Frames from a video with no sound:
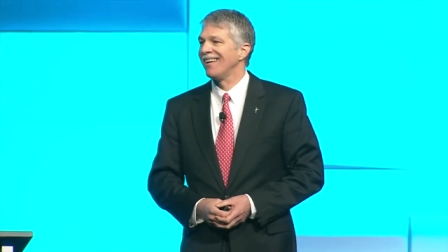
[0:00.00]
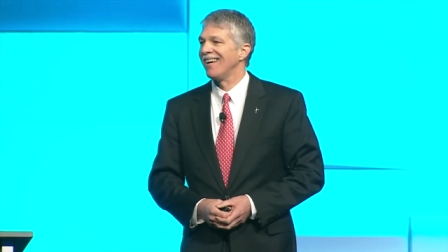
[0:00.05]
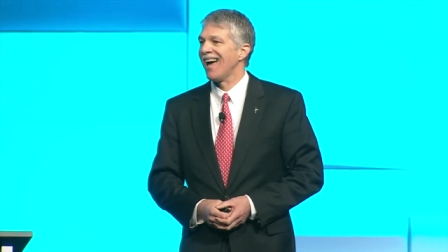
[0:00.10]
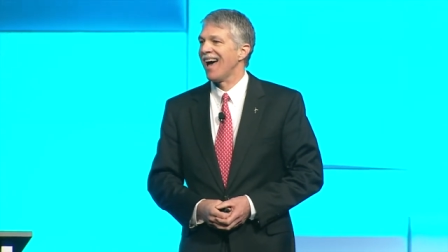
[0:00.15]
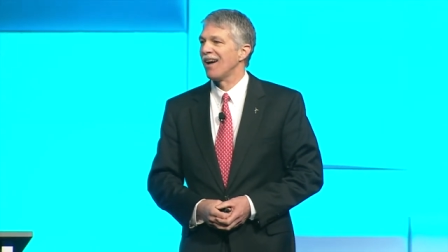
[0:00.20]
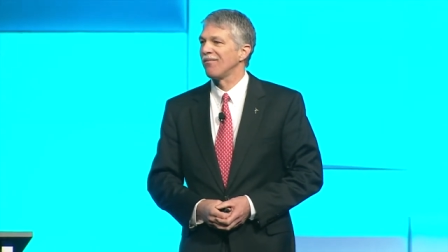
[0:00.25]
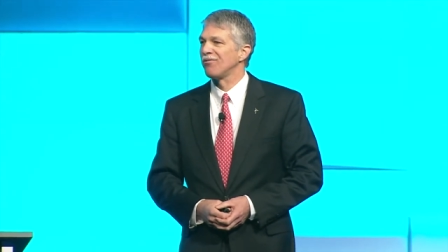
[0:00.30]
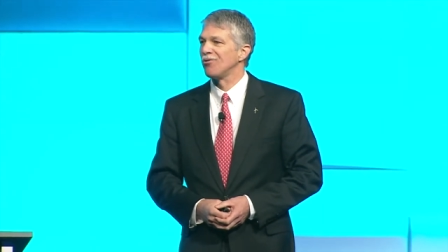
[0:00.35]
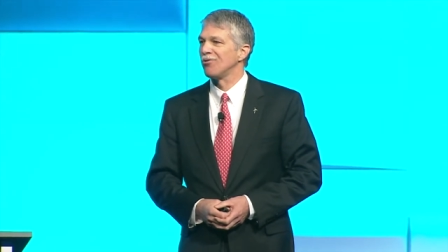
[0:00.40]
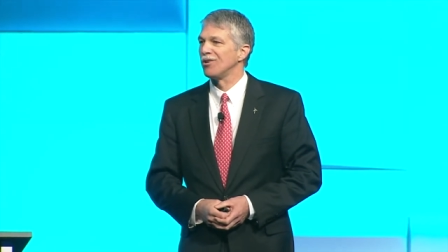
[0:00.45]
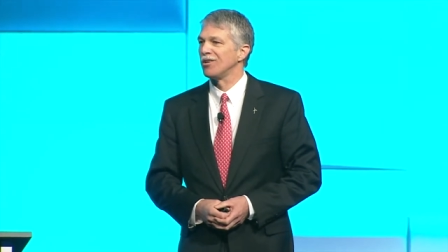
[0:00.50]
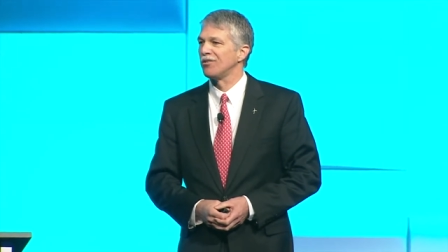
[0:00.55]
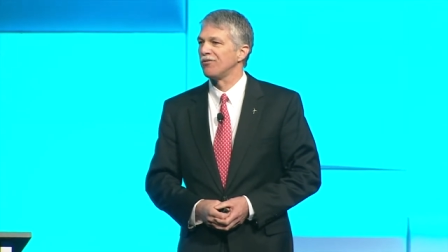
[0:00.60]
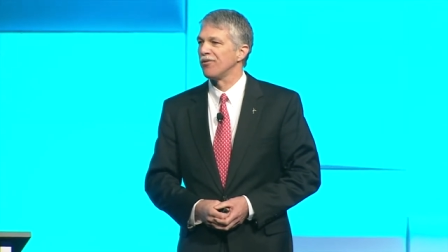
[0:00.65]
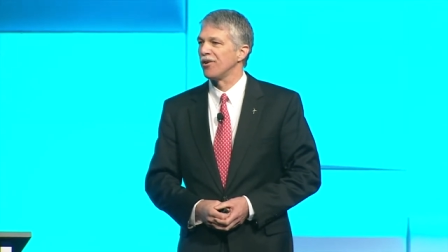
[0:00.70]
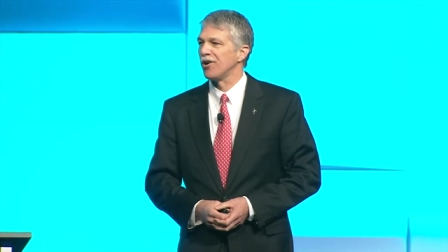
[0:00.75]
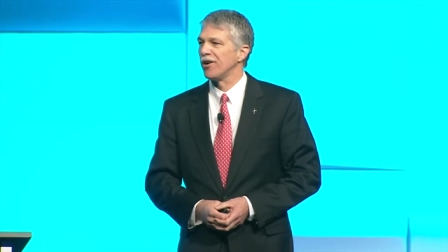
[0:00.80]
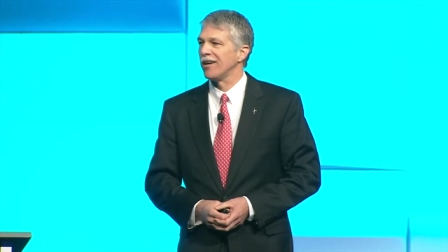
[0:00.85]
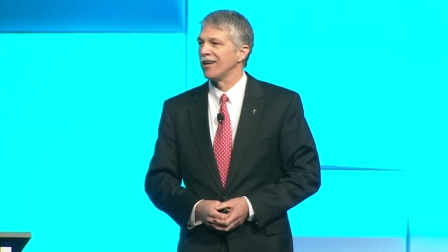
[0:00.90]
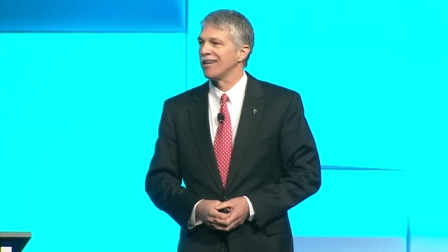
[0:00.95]
after this
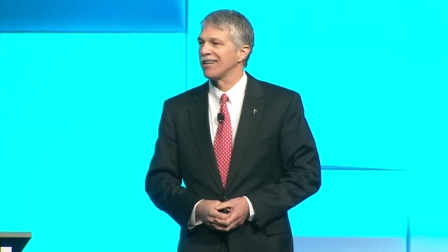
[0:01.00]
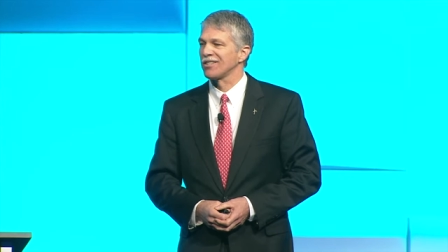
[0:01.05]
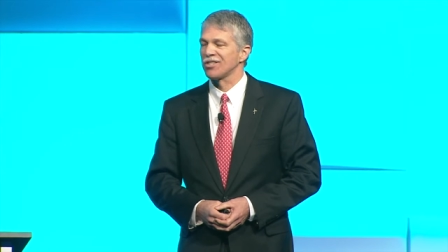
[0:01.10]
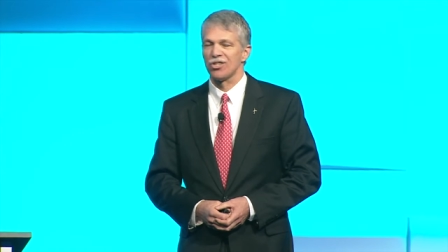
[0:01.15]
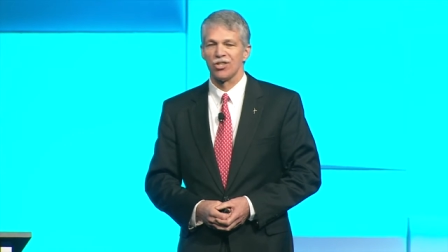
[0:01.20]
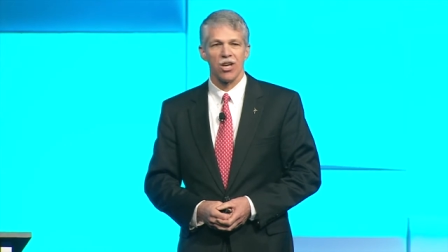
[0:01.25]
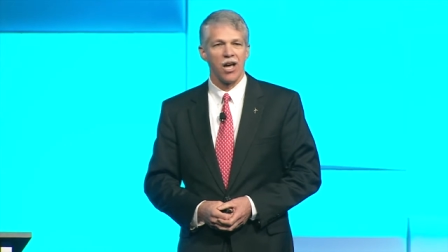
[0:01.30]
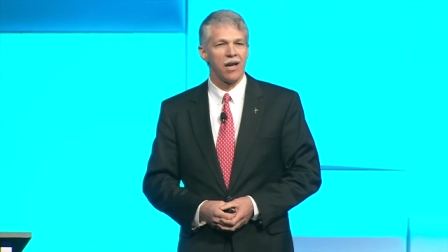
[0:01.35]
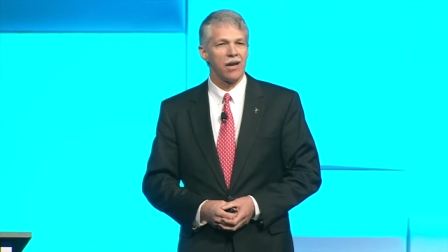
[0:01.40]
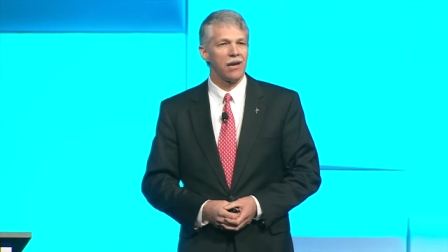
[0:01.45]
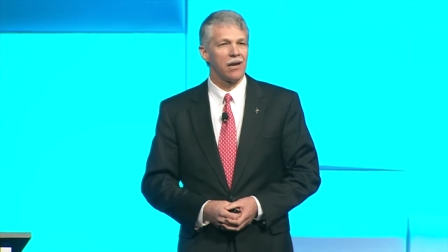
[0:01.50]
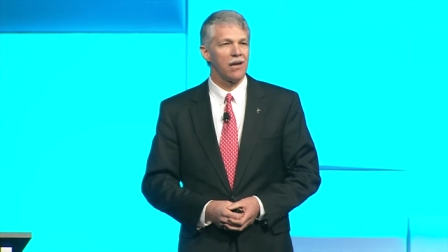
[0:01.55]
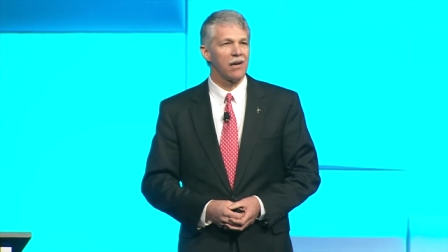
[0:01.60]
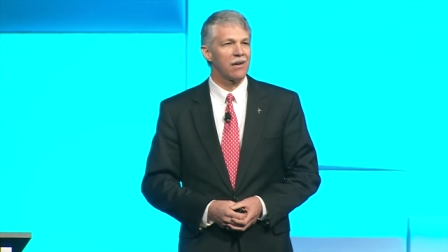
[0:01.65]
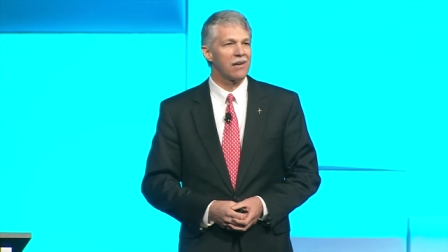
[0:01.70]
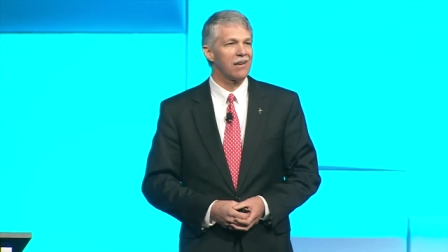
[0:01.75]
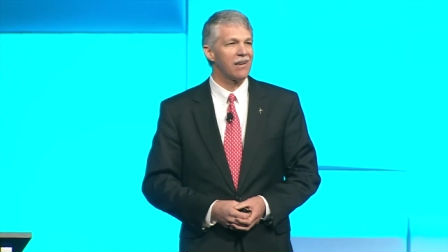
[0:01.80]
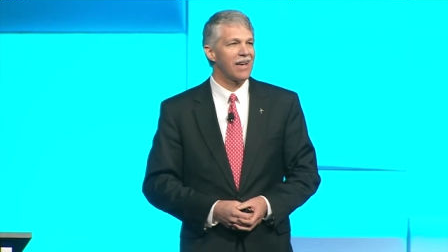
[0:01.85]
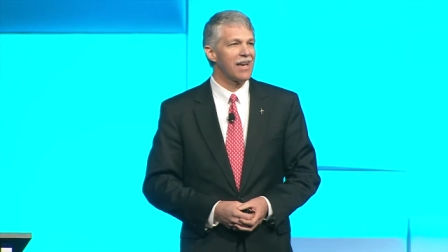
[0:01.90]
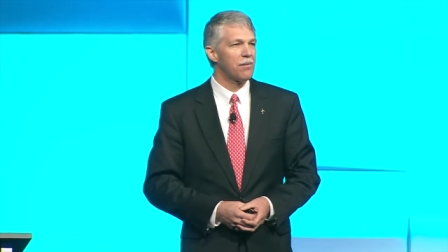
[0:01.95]
very
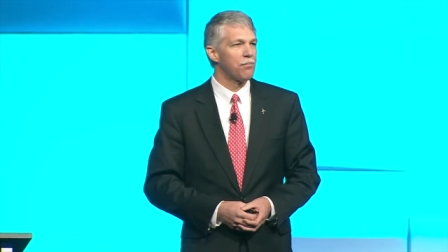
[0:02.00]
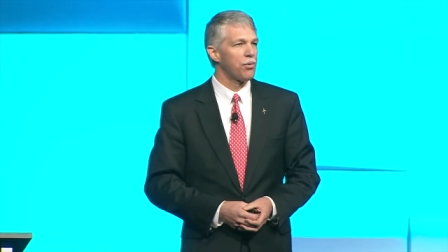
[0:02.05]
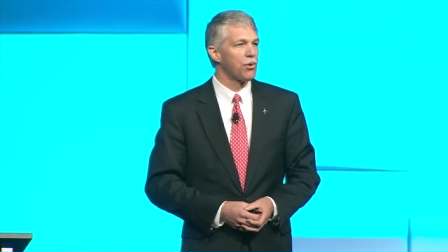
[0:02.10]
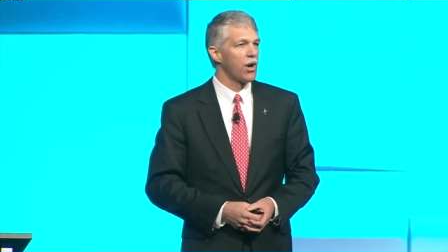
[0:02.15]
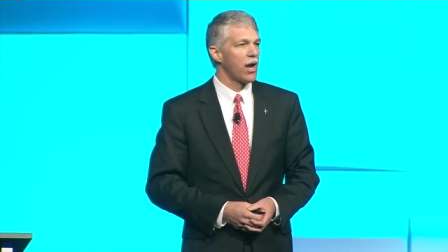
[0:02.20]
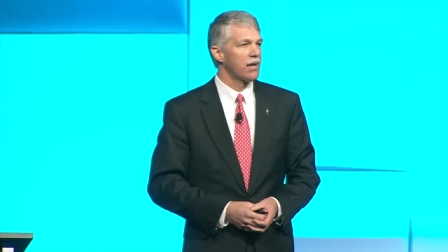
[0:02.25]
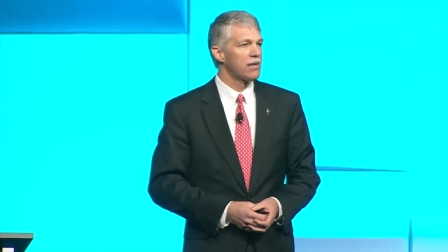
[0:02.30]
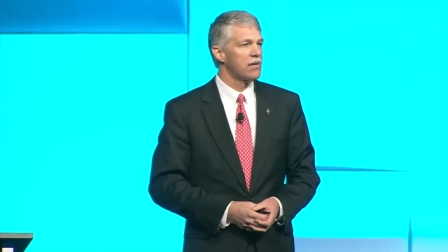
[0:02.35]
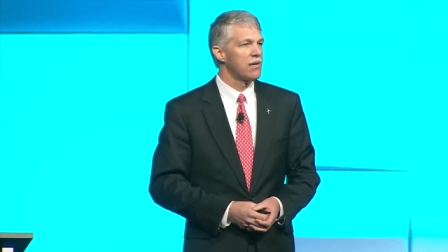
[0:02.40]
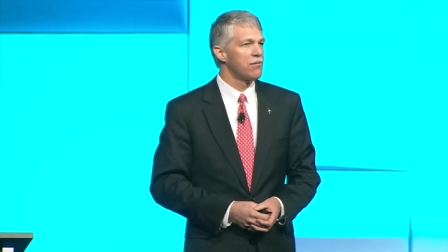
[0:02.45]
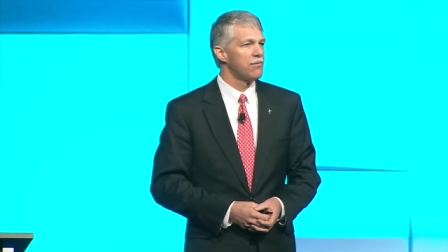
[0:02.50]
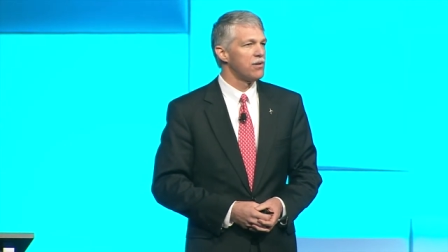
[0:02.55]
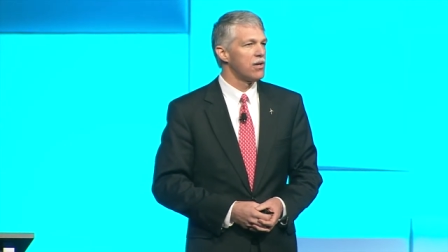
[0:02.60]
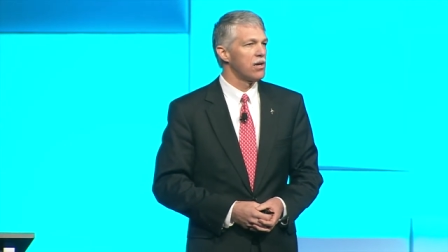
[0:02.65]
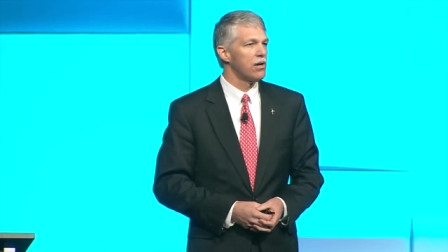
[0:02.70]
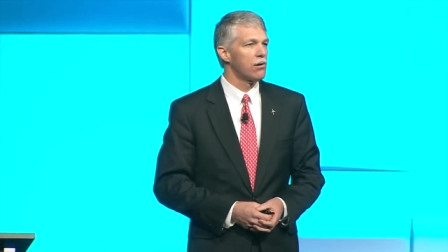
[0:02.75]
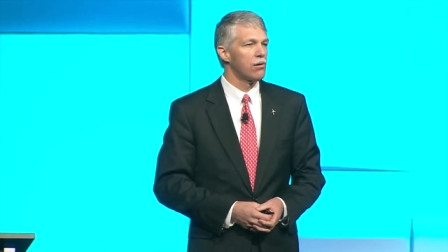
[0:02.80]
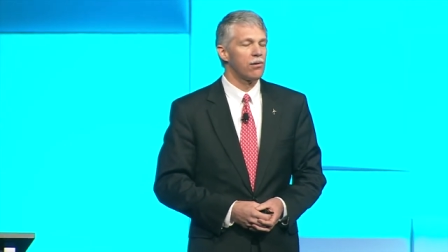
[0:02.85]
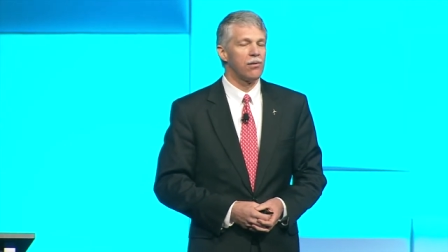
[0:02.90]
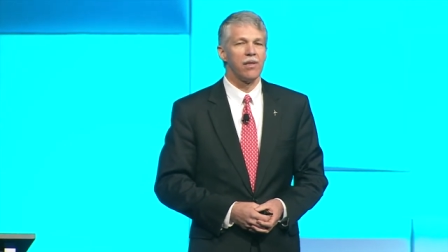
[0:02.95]
exciting and productive
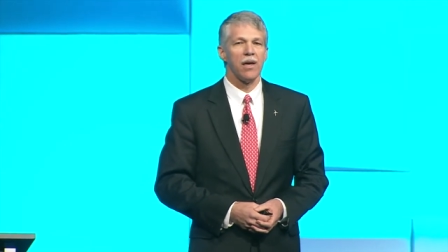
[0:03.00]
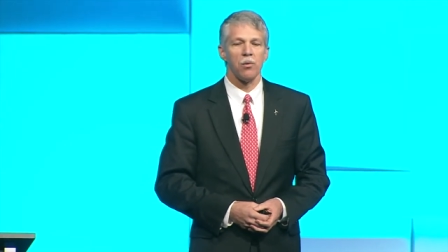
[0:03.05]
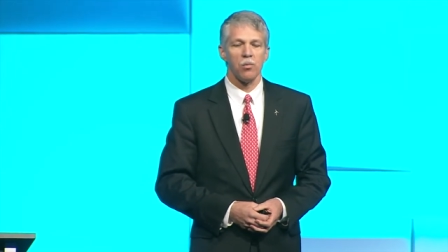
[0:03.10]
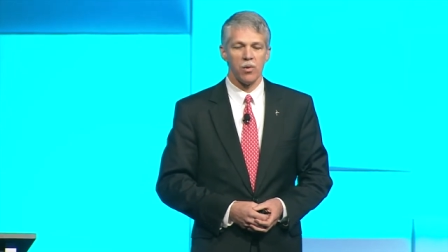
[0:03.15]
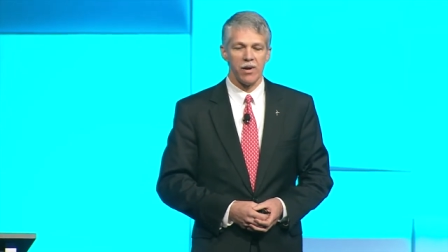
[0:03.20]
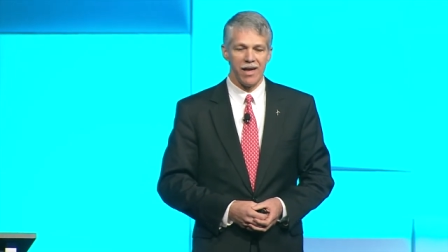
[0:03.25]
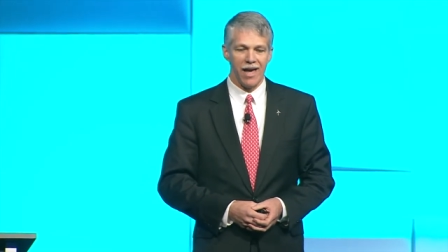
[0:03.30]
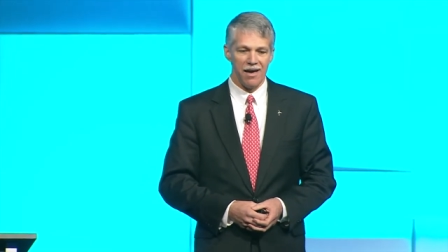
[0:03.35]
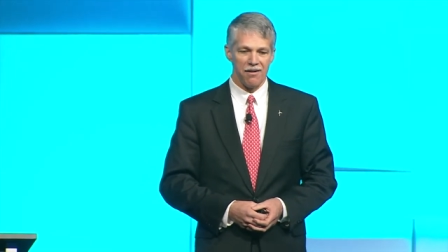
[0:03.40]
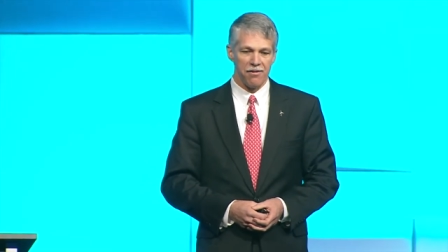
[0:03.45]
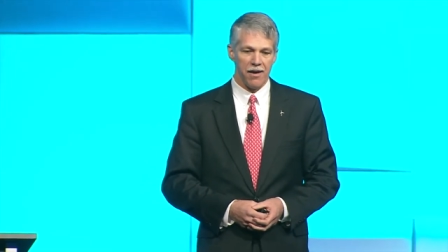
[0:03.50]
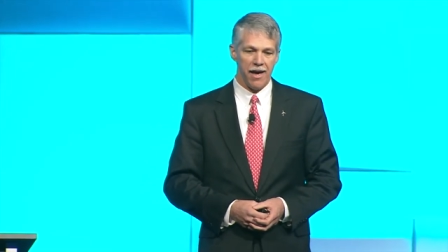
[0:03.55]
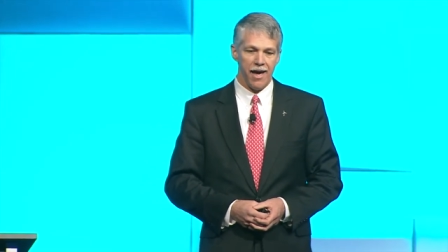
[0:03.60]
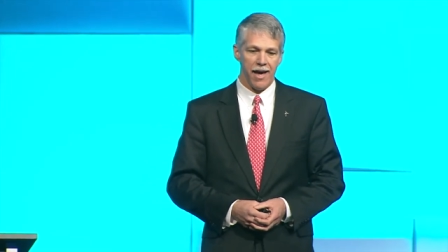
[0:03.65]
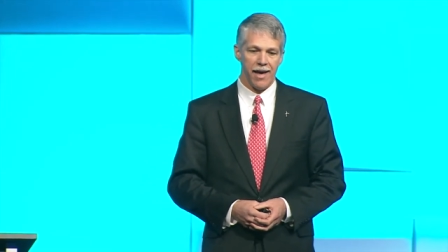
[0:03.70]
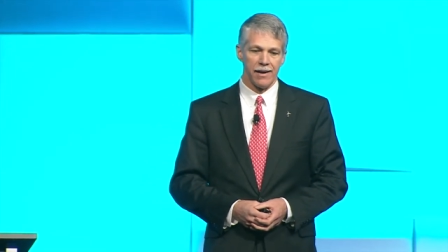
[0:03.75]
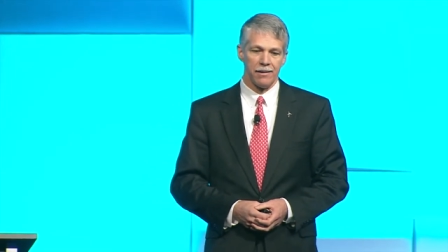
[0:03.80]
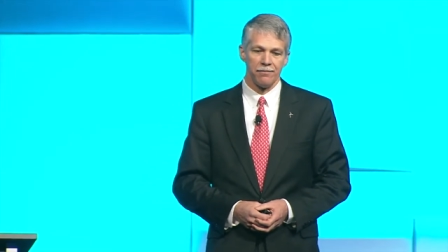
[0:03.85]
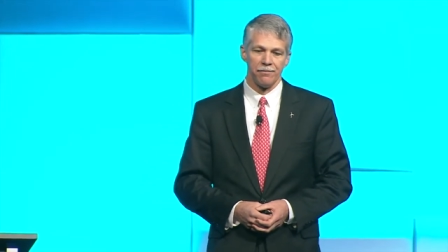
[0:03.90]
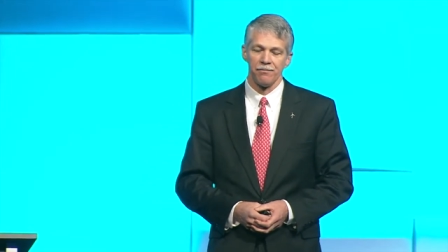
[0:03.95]
year that we have
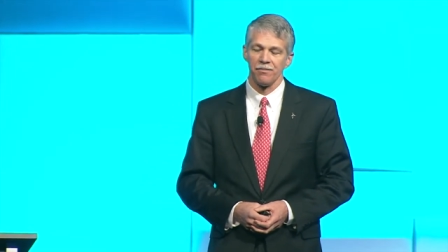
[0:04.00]
had.